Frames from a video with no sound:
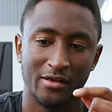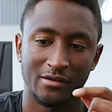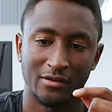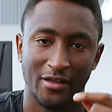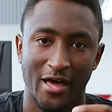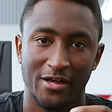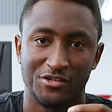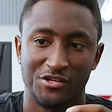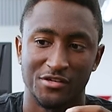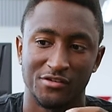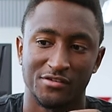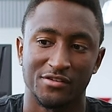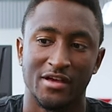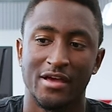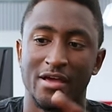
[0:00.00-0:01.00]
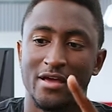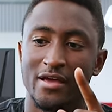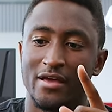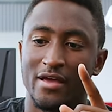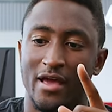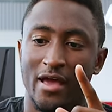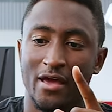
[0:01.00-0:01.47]
and latches.
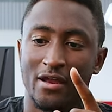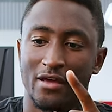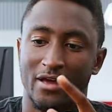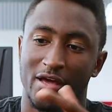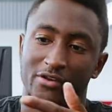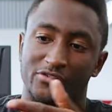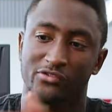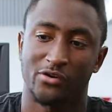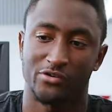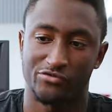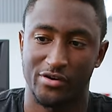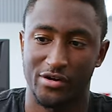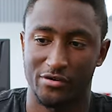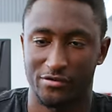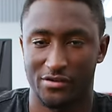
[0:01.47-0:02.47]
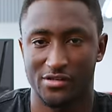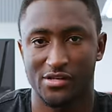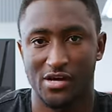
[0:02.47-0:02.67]
And it kind of starts right here at the